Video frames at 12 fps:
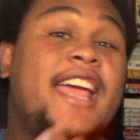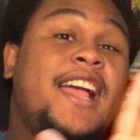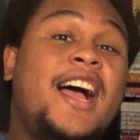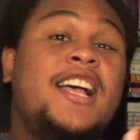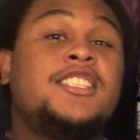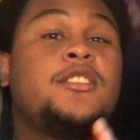Hey
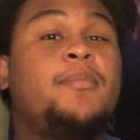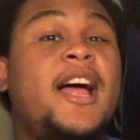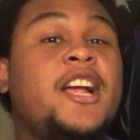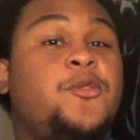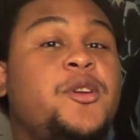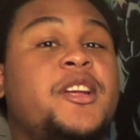guys, the
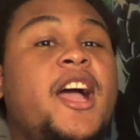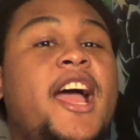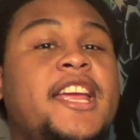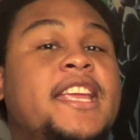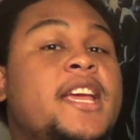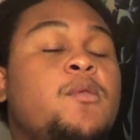Black Critic
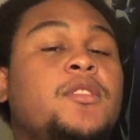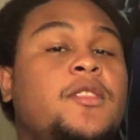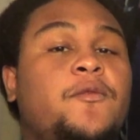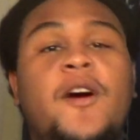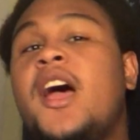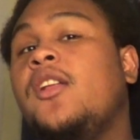Guy here with the
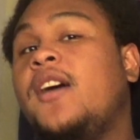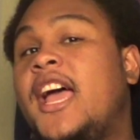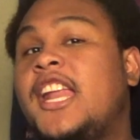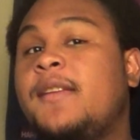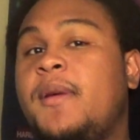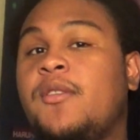final
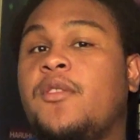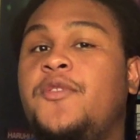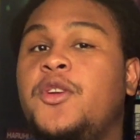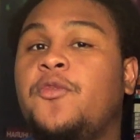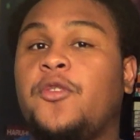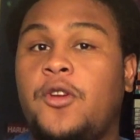anime
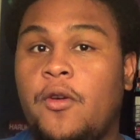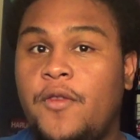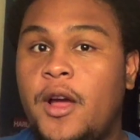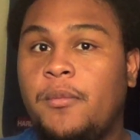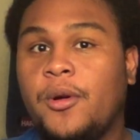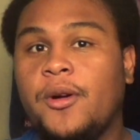review for
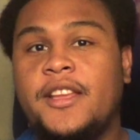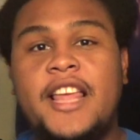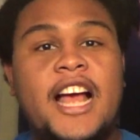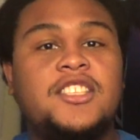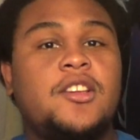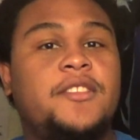November, and
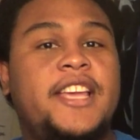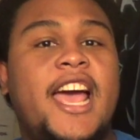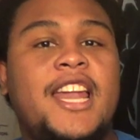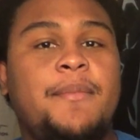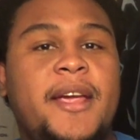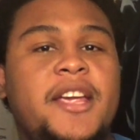that's on the
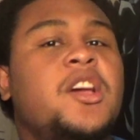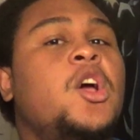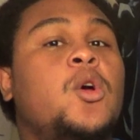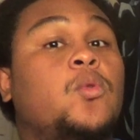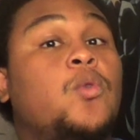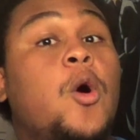anime
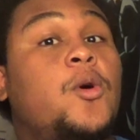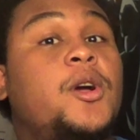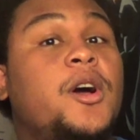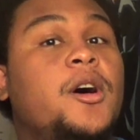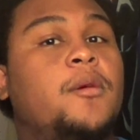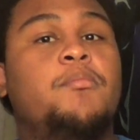
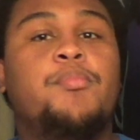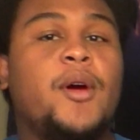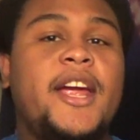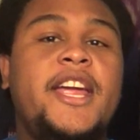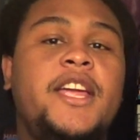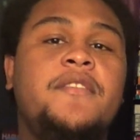Rokka,
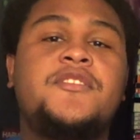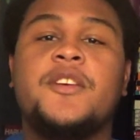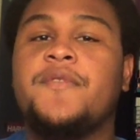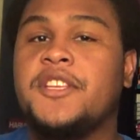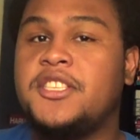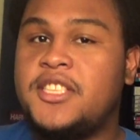Braves
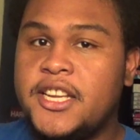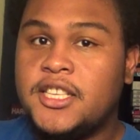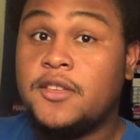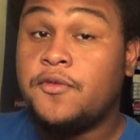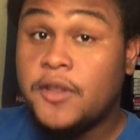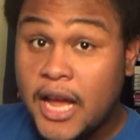of the
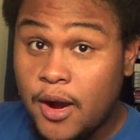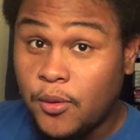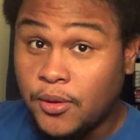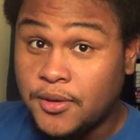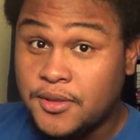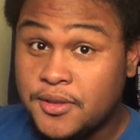Six
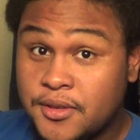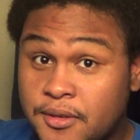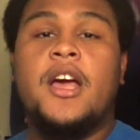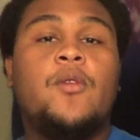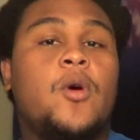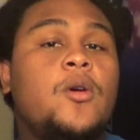Flowers.
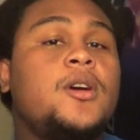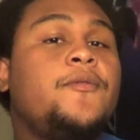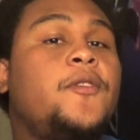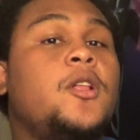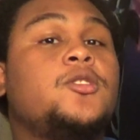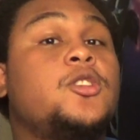Now, Rokka
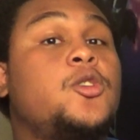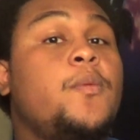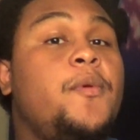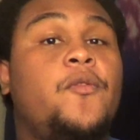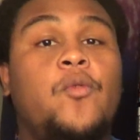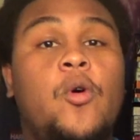follows a group
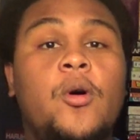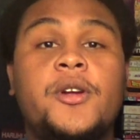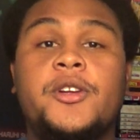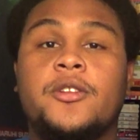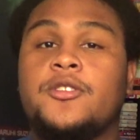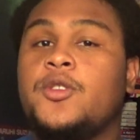of
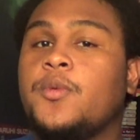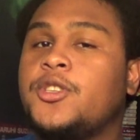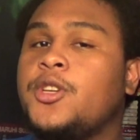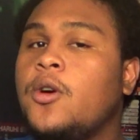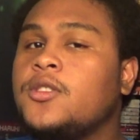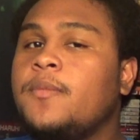warriors who were
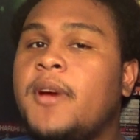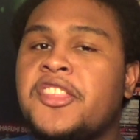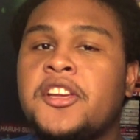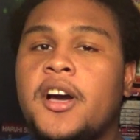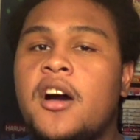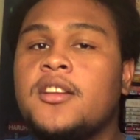chosen by
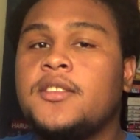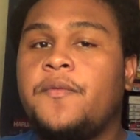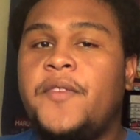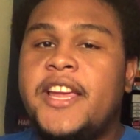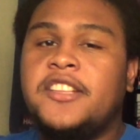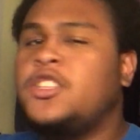the goddess of
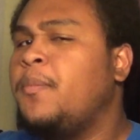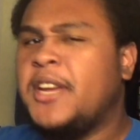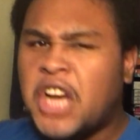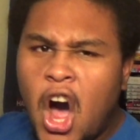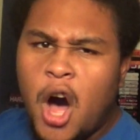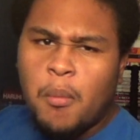fate to
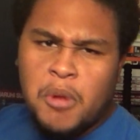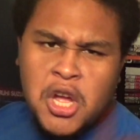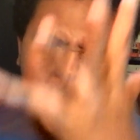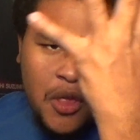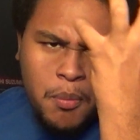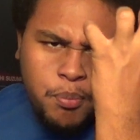become
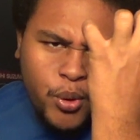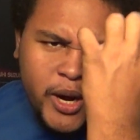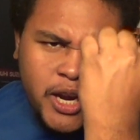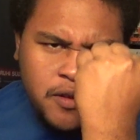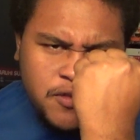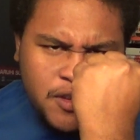the
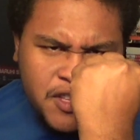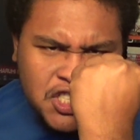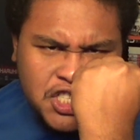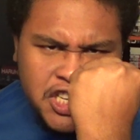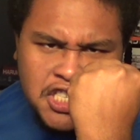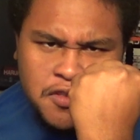Braves of the
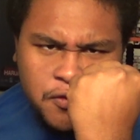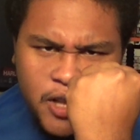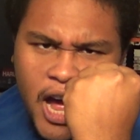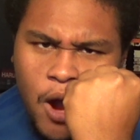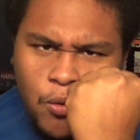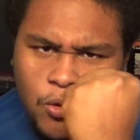Six
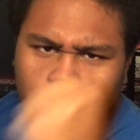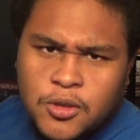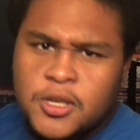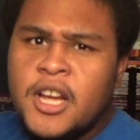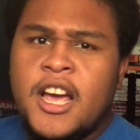Flowers,